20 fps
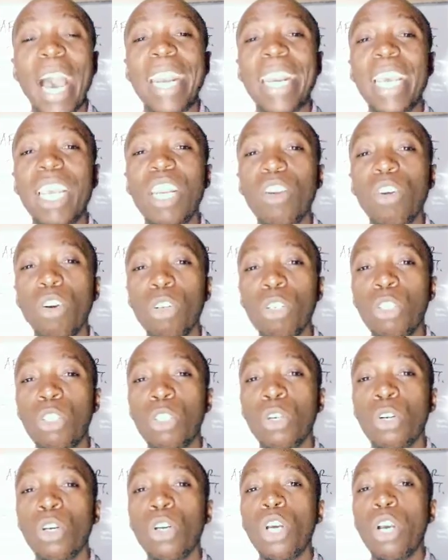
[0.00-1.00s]
And then
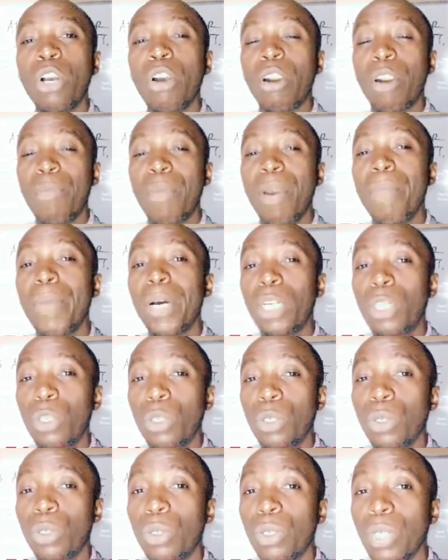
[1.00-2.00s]
also remember
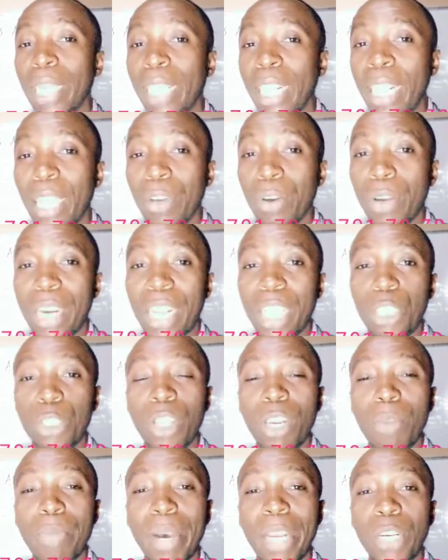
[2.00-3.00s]
to click on the
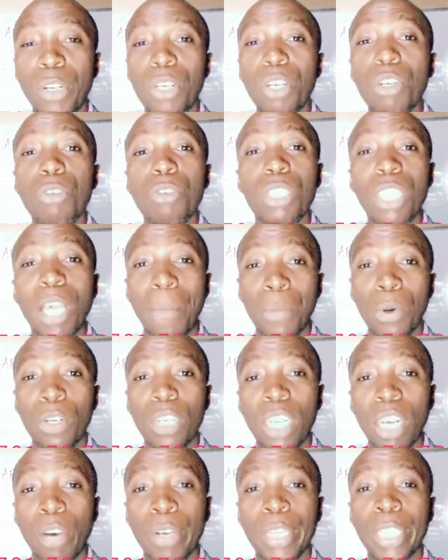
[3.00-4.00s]
join button to
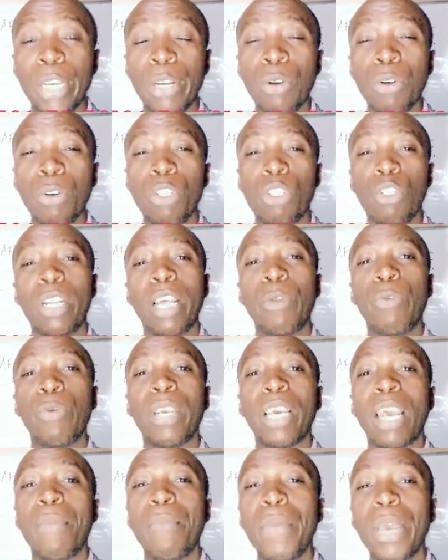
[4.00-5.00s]
support our channel so that
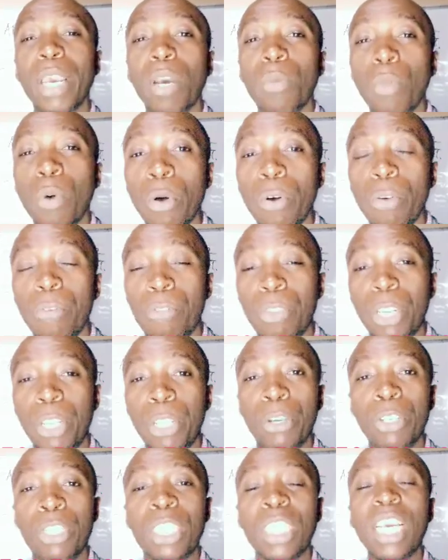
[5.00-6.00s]
we can make more
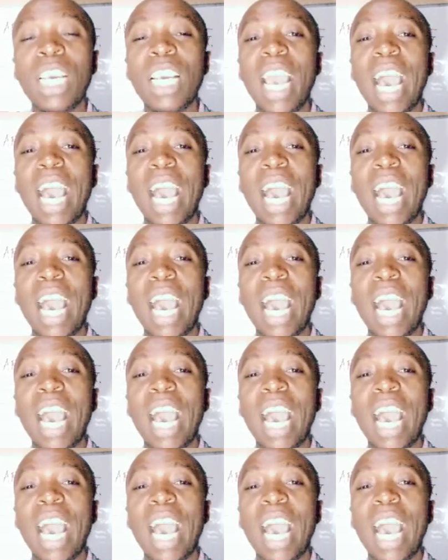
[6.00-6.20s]
videos.